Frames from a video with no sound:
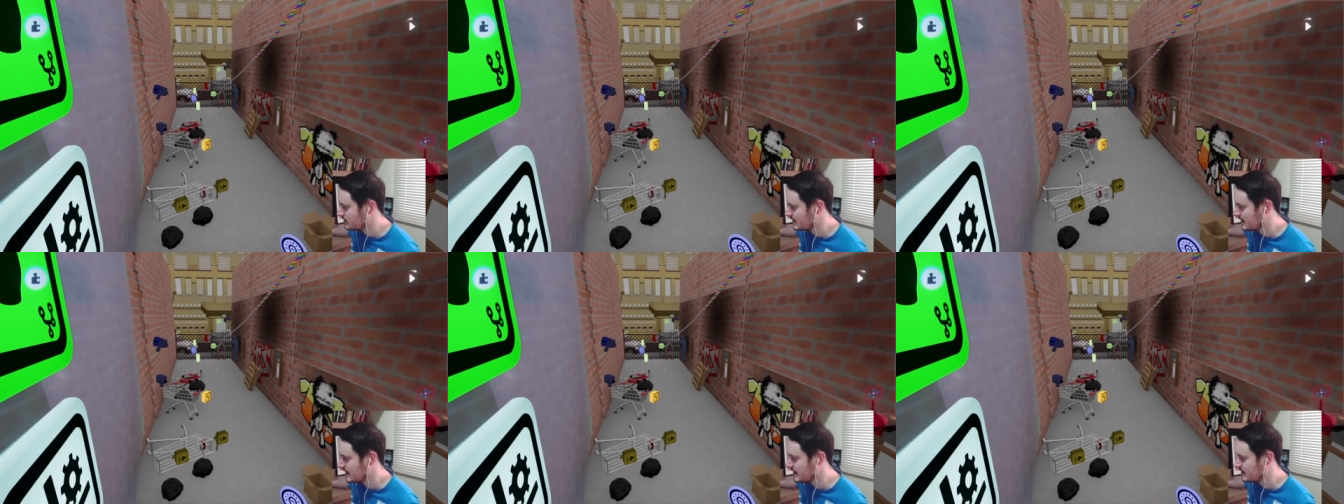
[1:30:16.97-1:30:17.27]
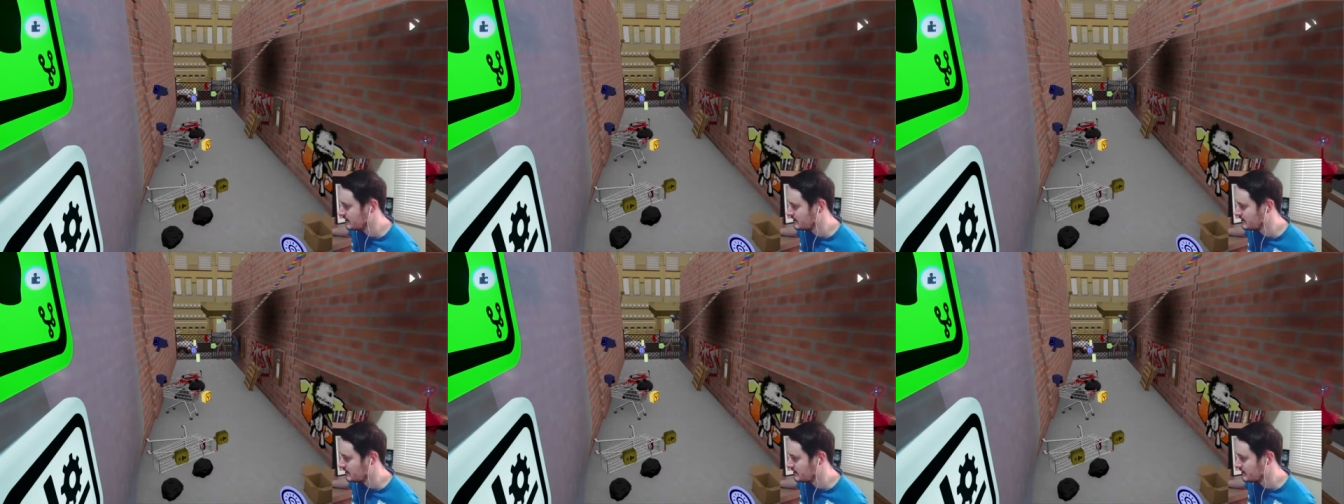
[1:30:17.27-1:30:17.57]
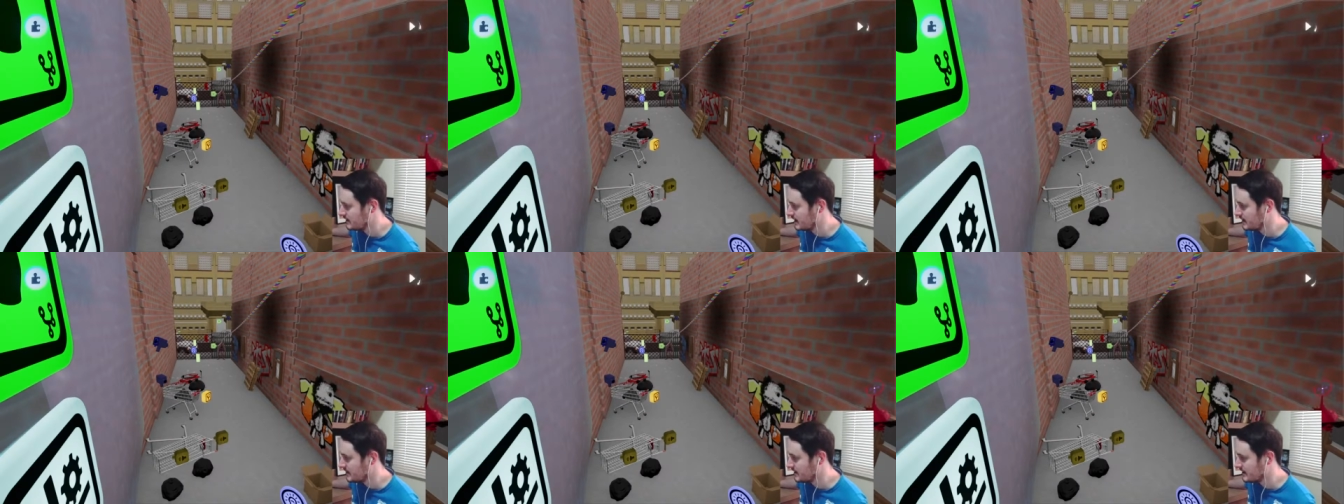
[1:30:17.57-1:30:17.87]
yeah.
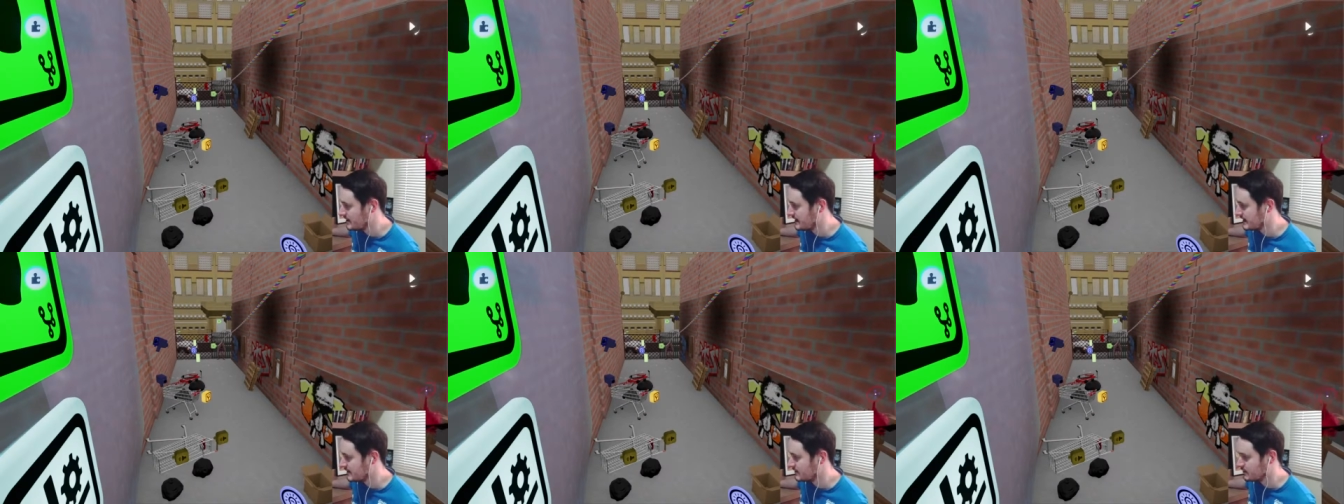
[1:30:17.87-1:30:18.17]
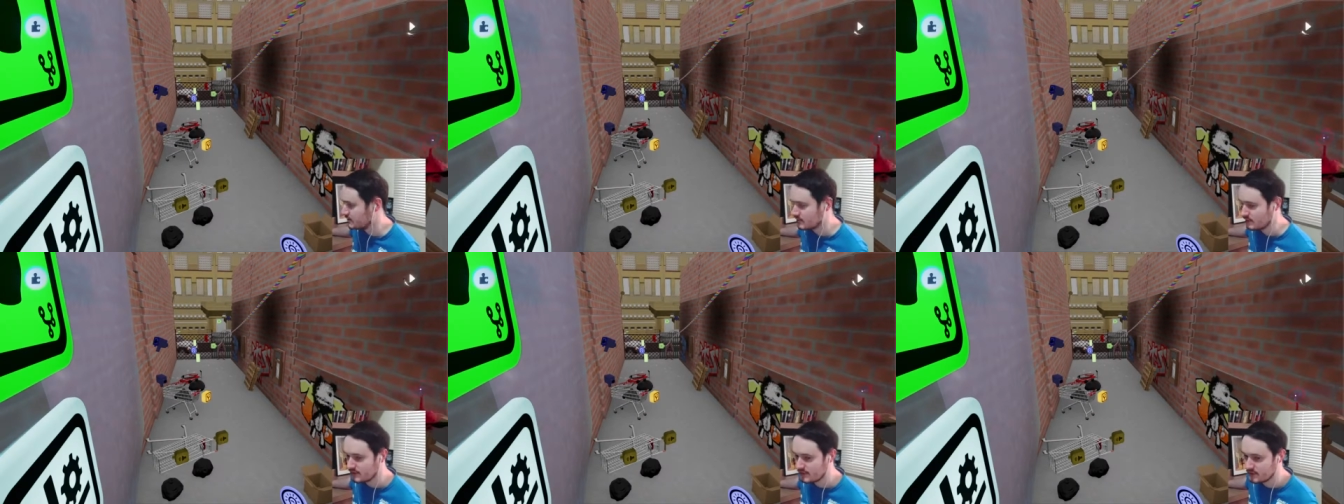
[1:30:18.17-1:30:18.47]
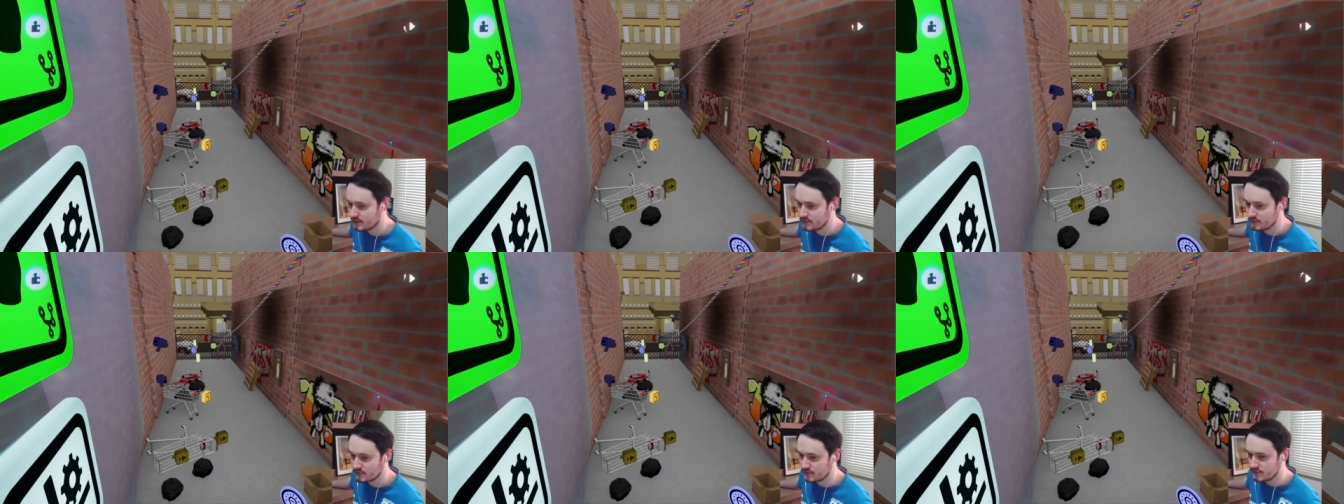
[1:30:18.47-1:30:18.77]
I mean, I don't really
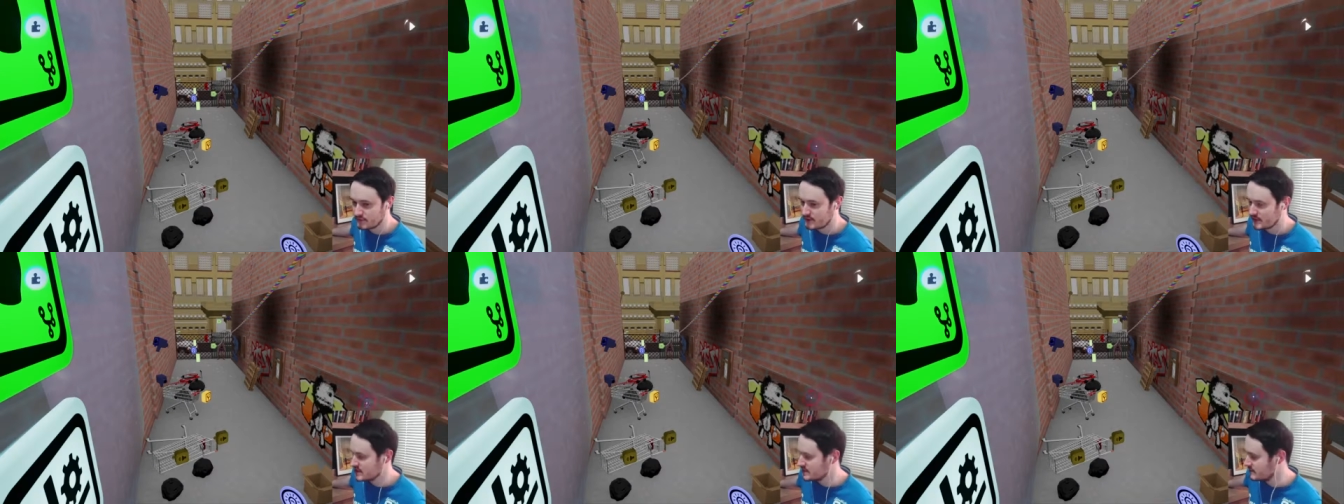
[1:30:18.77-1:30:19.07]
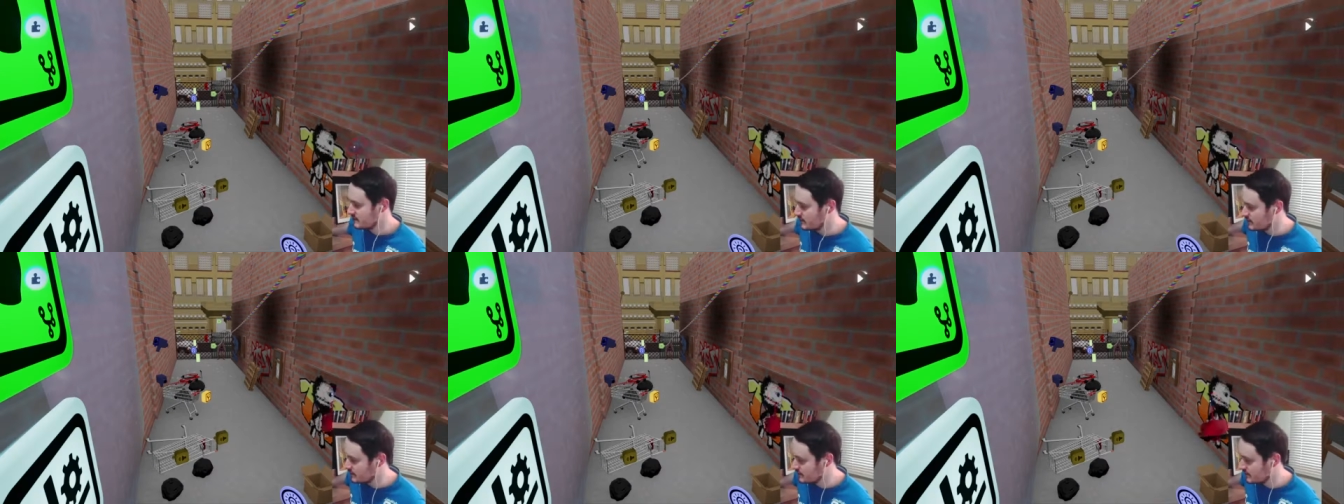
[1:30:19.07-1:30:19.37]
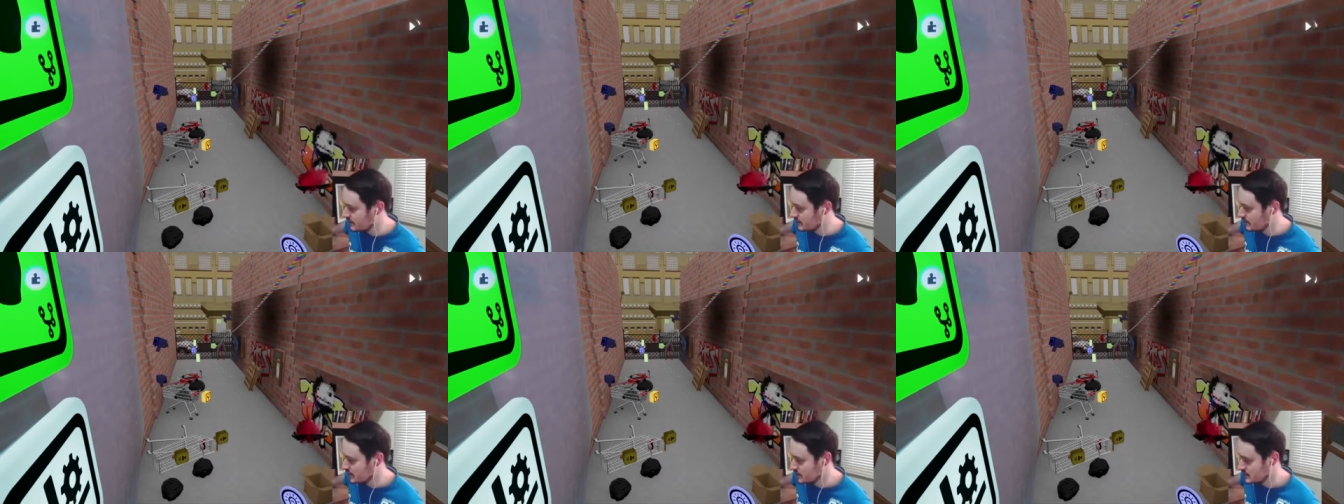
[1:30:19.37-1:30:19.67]
know too much about
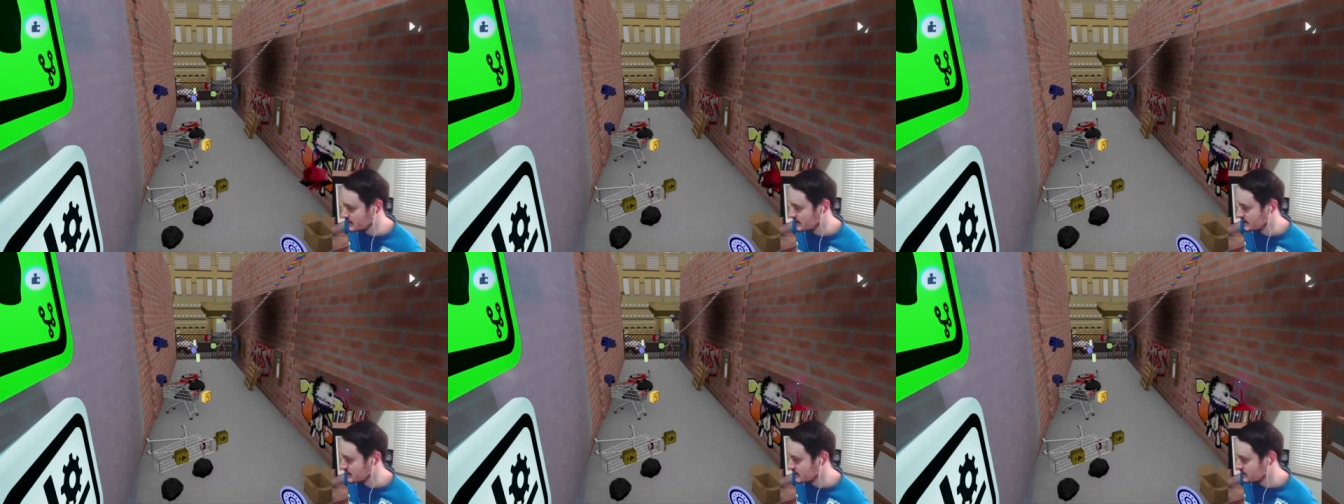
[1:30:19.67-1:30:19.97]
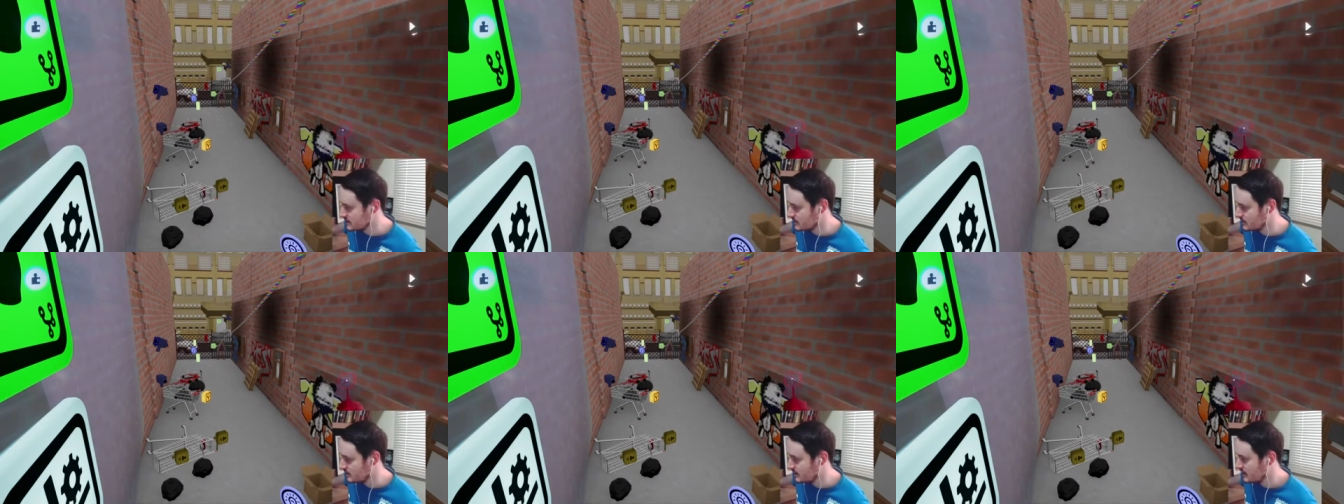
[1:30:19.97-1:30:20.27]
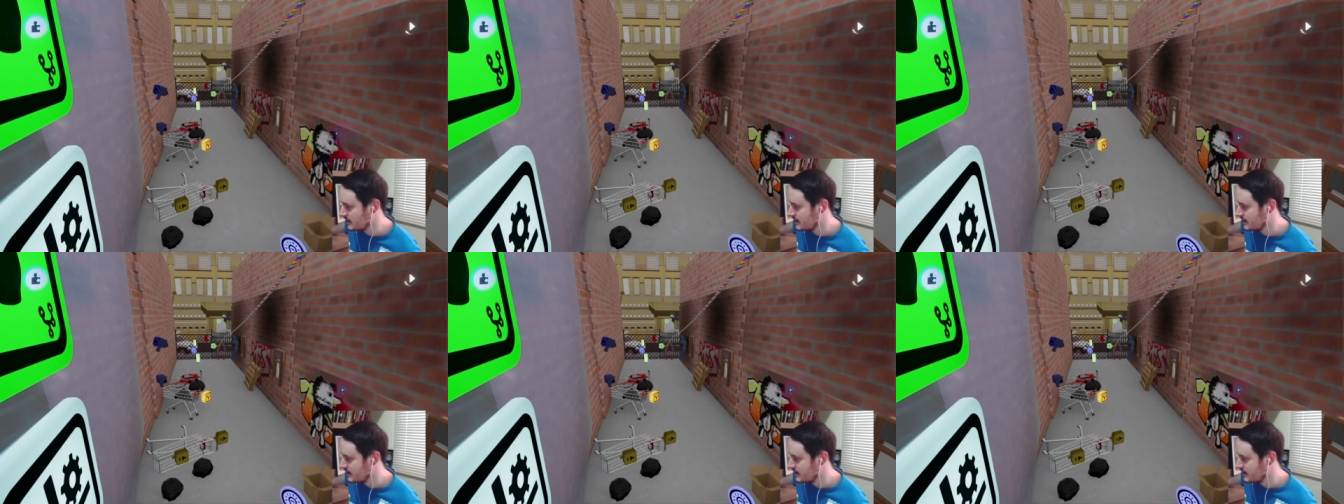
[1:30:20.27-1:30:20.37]
logic, so...